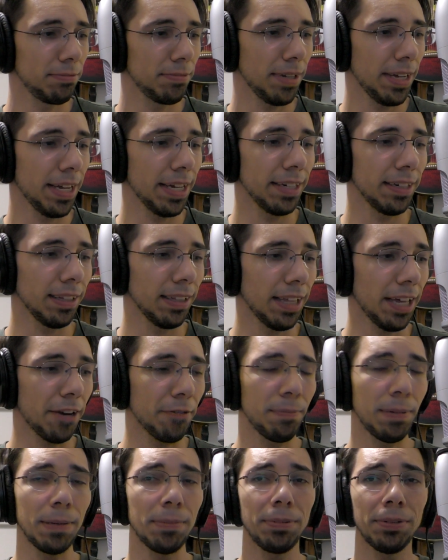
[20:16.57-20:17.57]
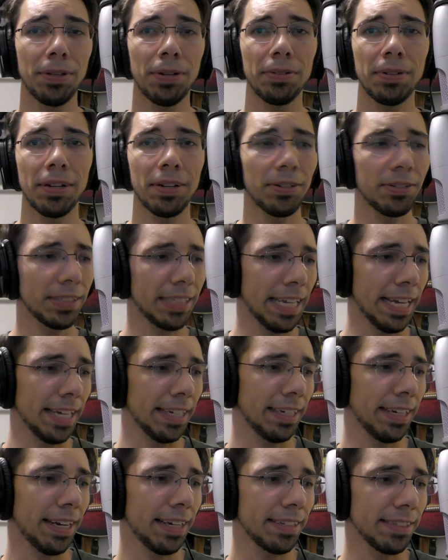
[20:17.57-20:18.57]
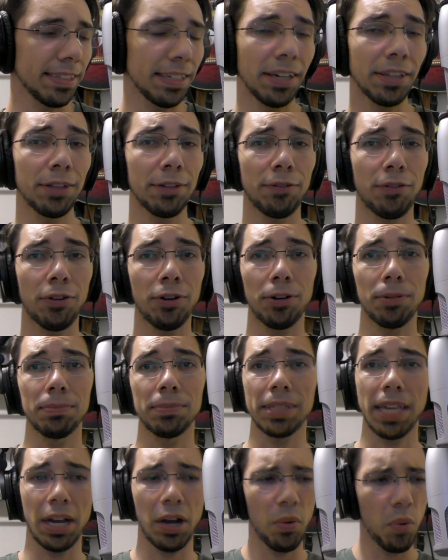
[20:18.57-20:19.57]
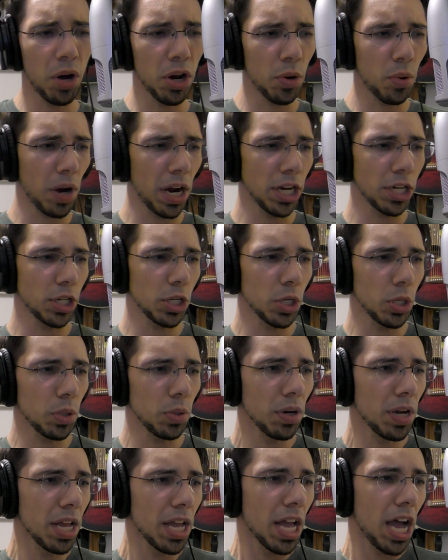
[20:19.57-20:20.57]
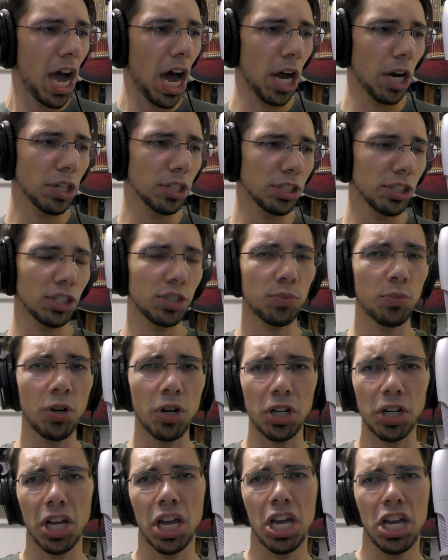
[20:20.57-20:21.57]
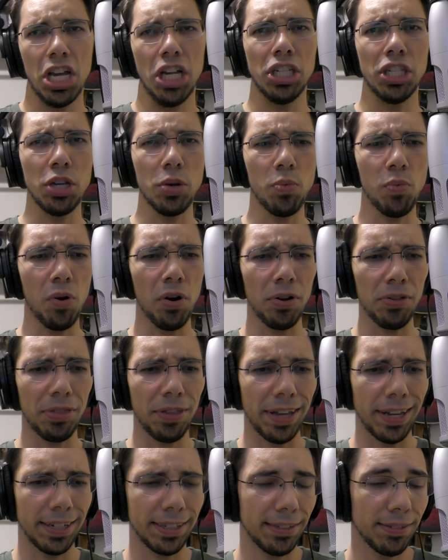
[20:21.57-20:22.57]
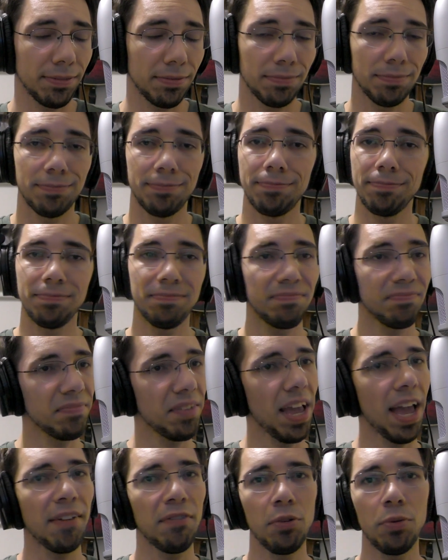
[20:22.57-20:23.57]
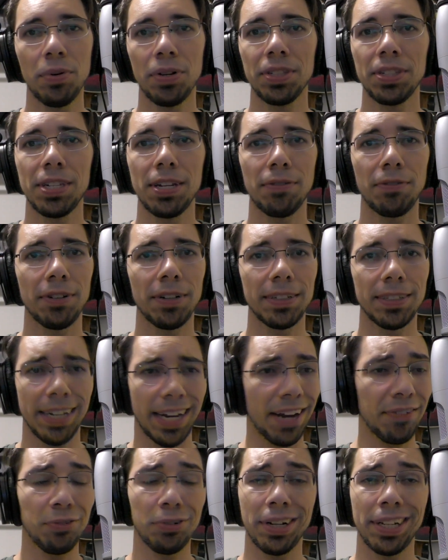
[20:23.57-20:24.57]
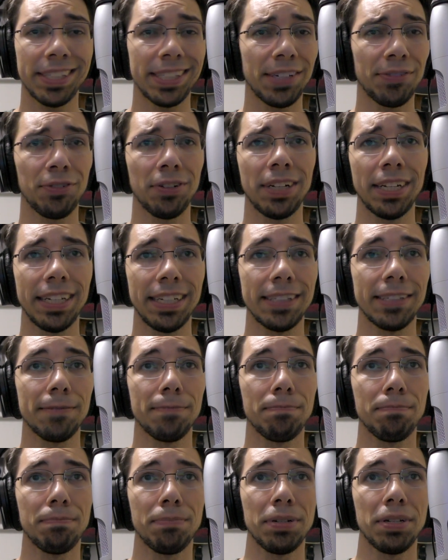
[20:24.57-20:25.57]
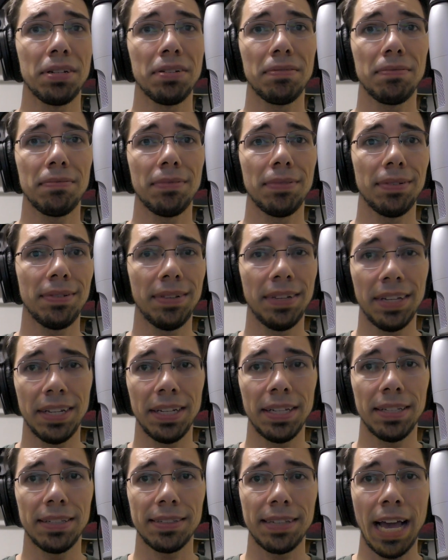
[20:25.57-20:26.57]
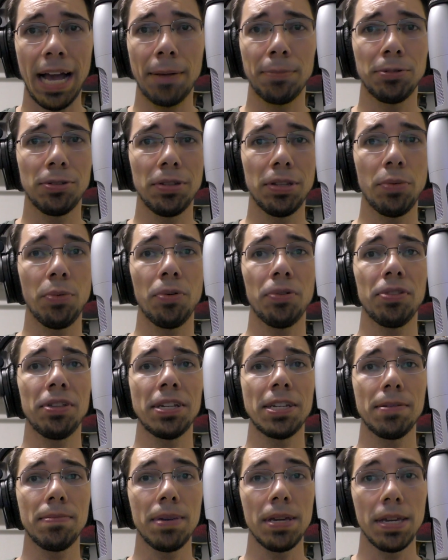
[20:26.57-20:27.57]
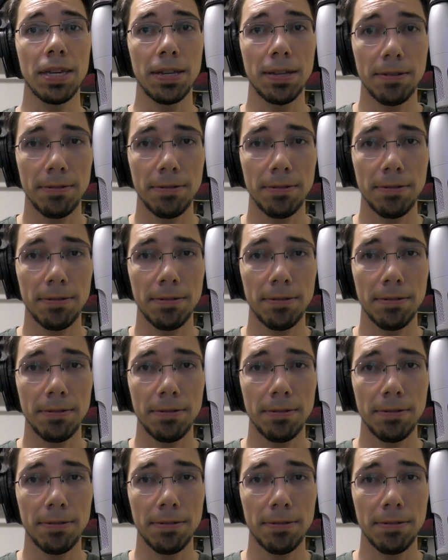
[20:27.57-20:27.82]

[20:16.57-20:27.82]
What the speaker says: And a lot of people don't understand. And I see on the forums, like, what do I do? How does this work? Is it worth it? Everyone's different and everyone has different needs, but it is absolutely worth it to me.